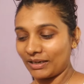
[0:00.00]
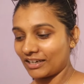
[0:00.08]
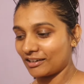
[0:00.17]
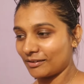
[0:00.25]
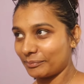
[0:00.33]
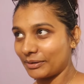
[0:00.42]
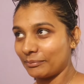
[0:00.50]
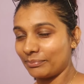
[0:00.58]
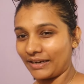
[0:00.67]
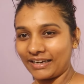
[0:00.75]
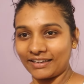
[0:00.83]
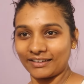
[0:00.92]
make a
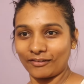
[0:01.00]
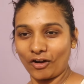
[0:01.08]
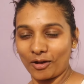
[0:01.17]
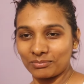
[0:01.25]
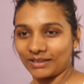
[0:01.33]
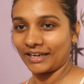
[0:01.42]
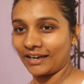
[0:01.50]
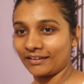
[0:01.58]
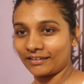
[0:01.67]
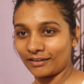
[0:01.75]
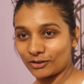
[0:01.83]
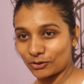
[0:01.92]
bread, an
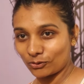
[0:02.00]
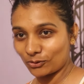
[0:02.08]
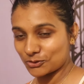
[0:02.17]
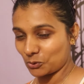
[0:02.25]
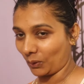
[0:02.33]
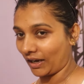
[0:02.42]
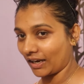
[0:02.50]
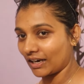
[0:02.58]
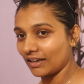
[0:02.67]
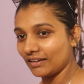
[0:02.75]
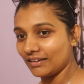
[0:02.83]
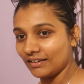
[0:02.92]
omelette and toast,
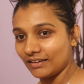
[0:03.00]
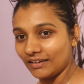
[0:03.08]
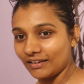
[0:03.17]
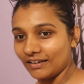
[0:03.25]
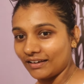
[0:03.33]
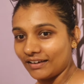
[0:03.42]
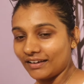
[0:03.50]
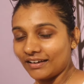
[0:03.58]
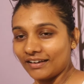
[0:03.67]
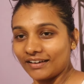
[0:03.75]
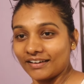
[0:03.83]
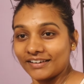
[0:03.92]
etc.
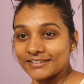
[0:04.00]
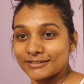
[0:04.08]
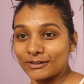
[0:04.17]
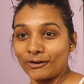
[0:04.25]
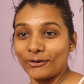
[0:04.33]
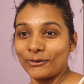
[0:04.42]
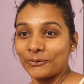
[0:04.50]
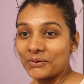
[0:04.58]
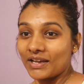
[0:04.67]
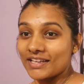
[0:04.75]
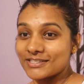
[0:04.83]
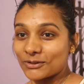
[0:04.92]

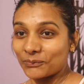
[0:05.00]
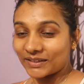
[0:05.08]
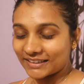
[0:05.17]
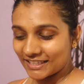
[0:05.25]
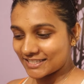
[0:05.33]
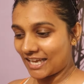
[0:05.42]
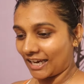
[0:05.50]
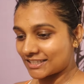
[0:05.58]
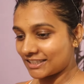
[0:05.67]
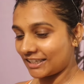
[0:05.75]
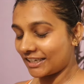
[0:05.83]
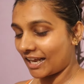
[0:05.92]
So, so with this
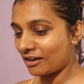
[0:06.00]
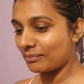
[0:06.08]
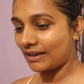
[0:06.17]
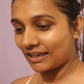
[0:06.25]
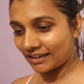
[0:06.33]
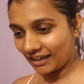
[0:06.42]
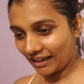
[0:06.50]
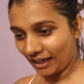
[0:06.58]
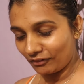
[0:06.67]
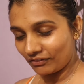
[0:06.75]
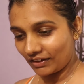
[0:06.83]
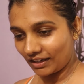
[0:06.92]
actually in
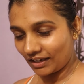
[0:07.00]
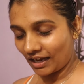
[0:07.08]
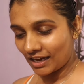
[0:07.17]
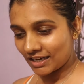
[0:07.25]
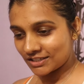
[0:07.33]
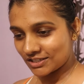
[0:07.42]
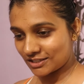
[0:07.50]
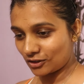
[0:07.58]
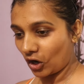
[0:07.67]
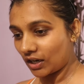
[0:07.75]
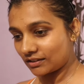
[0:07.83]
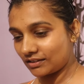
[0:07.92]
Anbelage, we I just
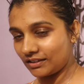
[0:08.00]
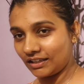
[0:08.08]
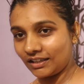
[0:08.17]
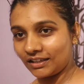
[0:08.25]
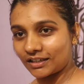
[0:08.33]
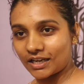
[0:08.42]
got the